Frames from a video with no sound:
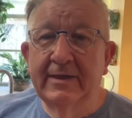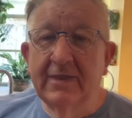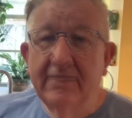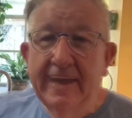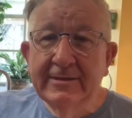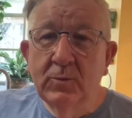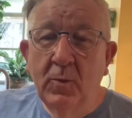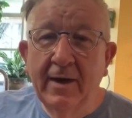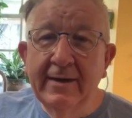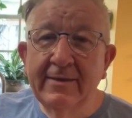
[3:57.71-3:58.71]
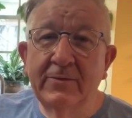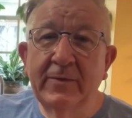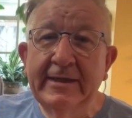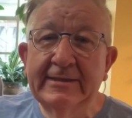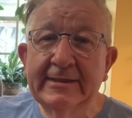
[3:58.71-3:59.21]
So that's one of the
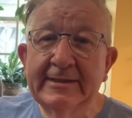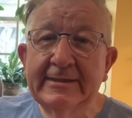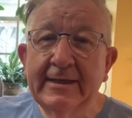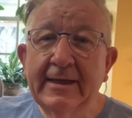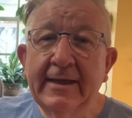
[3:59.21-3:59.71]
reasons